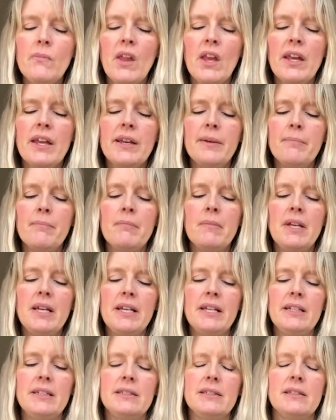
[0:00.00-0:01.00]
It
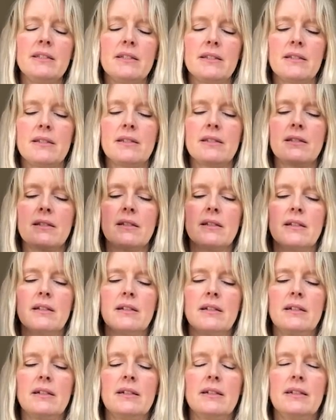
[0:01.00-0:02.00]
means
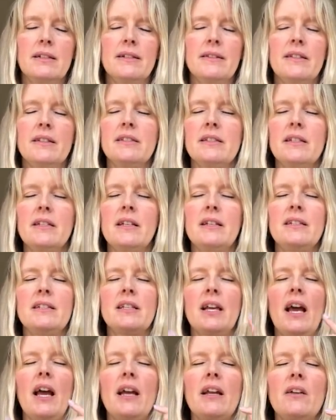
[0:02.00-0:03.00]
there's an
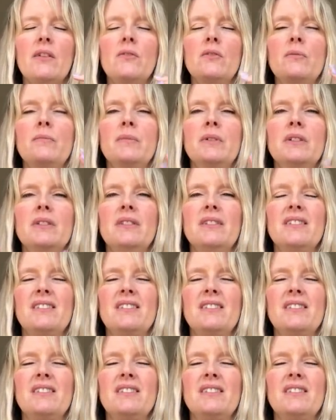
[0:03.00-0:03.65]
entanglement,